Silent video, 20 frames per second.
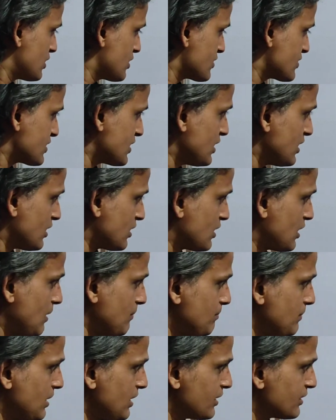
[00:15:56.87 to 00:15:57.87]
See,
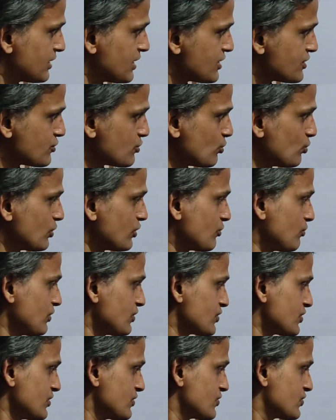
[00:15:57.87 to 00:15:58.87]
compare these two
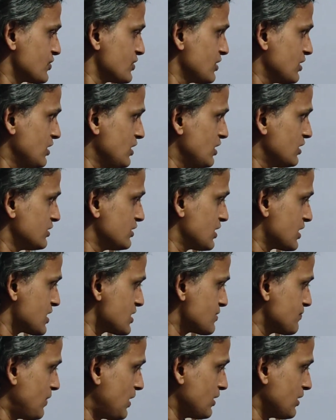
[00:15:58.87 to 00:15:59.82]
equations. There is